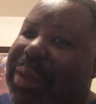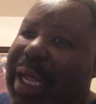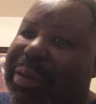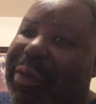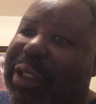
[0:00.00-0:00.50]

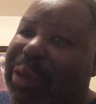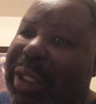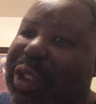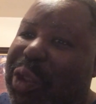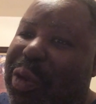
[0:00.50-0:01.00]
sometimes even
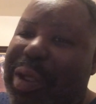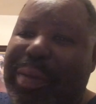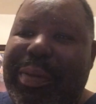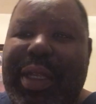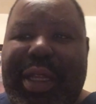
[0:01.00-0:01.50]
sweet tooth.
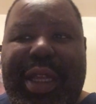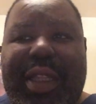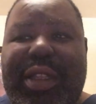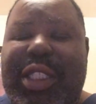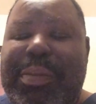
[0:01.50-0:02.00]

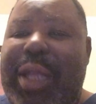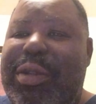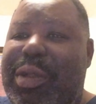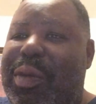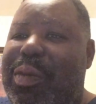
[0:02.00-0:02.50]
This
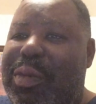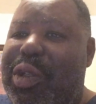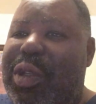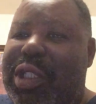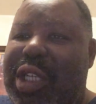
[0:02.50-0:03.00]
might do do the